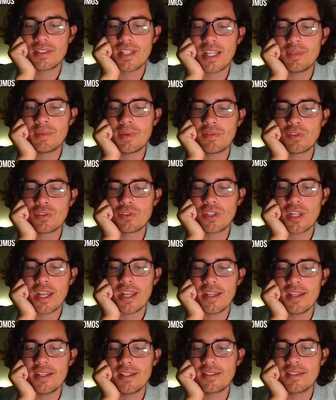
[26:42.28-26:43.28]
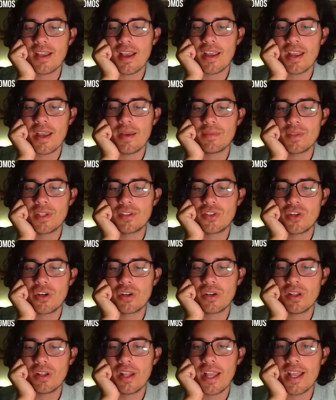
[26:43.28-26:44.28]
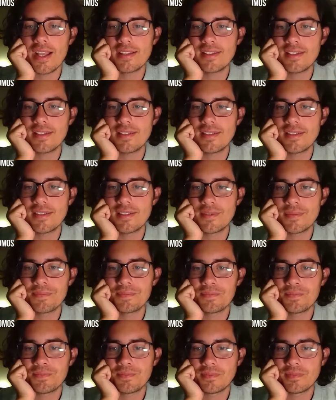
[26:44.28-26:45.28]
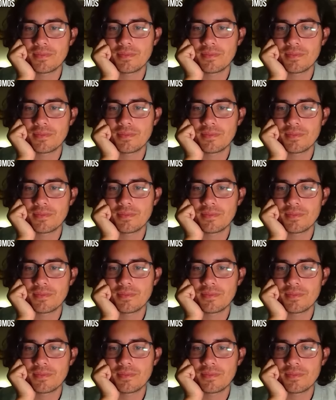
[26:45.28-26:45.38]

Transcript: The statement for today is I am the eternal essence.